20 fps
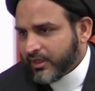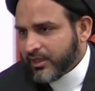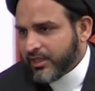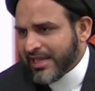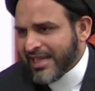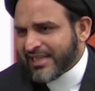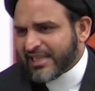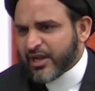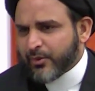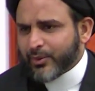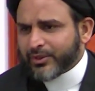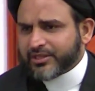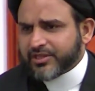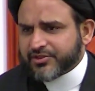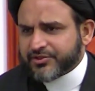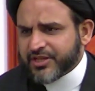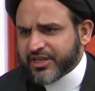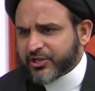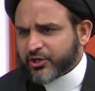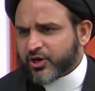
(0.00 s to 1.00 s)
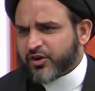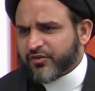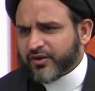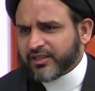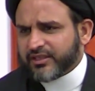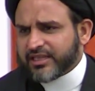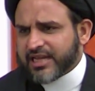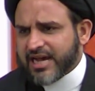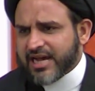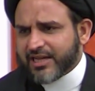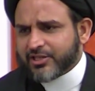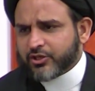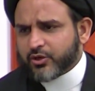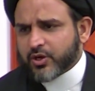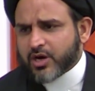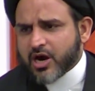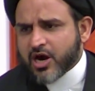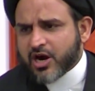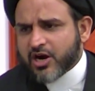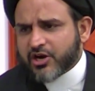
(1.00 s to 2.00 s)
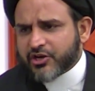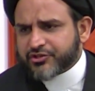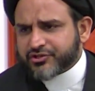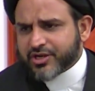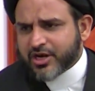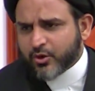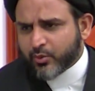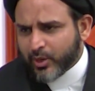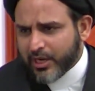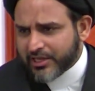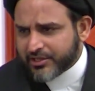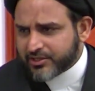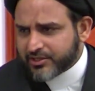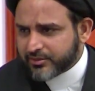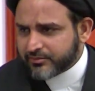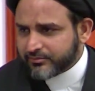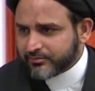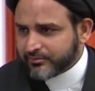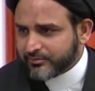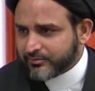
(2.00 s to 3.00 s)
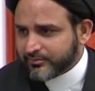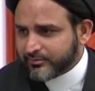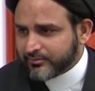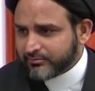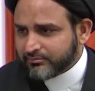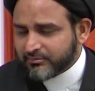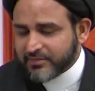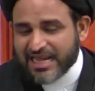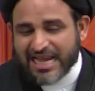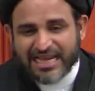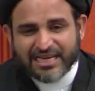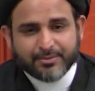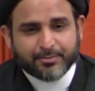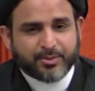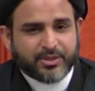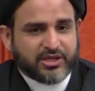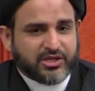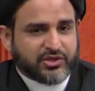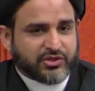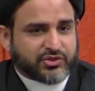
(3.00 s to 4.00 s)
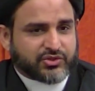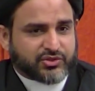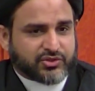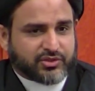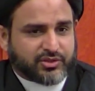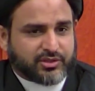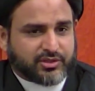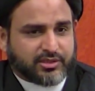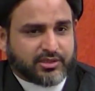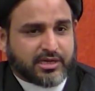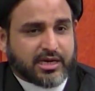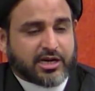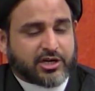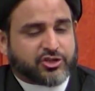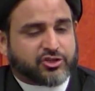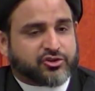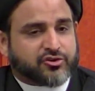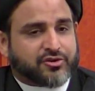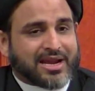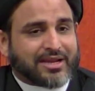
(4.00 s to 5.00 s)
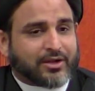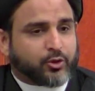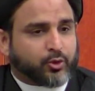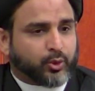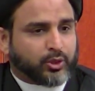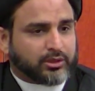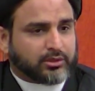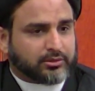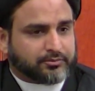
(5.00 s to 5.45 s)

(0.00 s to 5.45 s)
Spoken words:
That with the dhikr of Allah, your hearts are what? At peace, are tranquil.